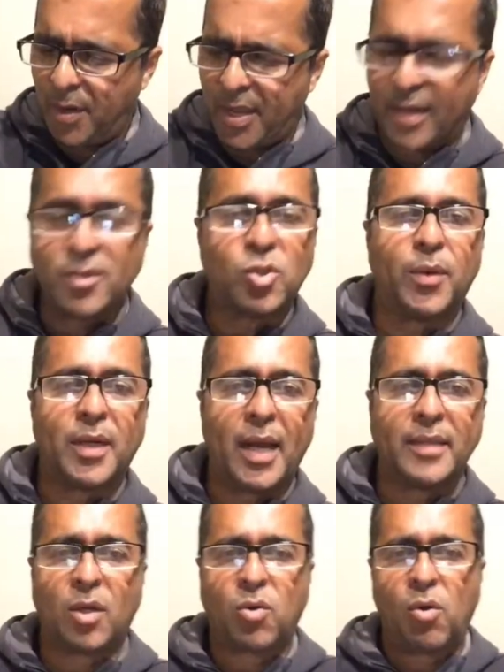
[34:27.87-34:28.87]
Anybody else who
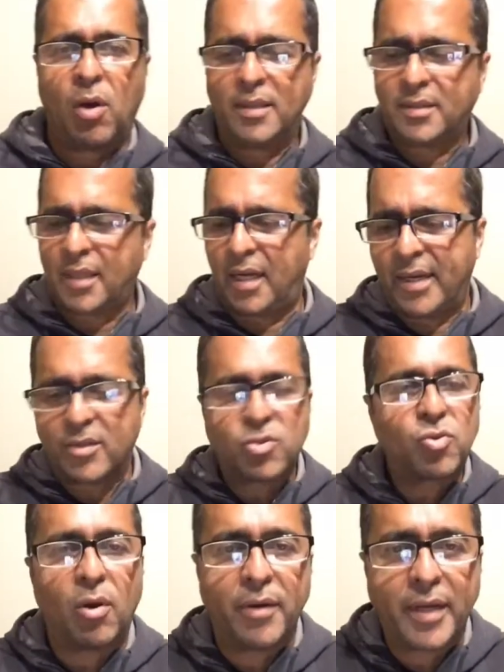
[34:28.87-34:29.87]
would like to call and tell their
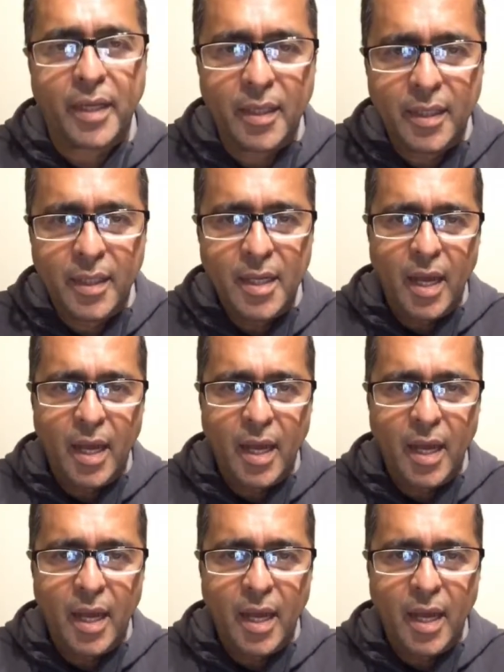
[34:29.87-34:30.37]
story?